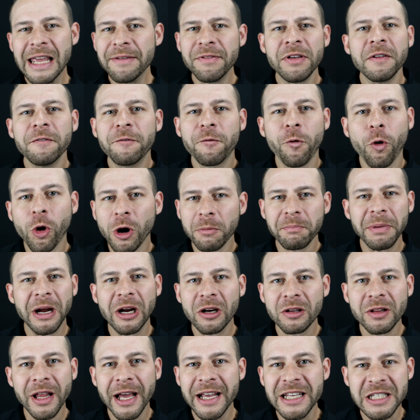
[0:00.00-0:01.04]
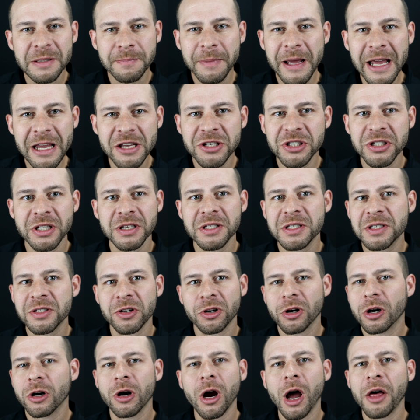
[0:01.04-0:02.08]
Even for paralyzed patients,
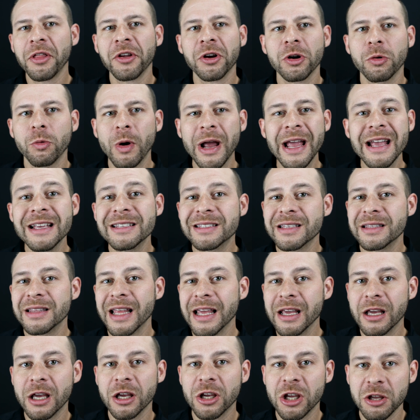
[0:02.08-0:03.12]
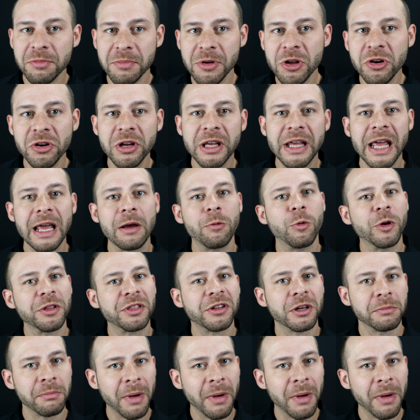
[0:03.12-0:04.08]
there are other ways that they could communicate with their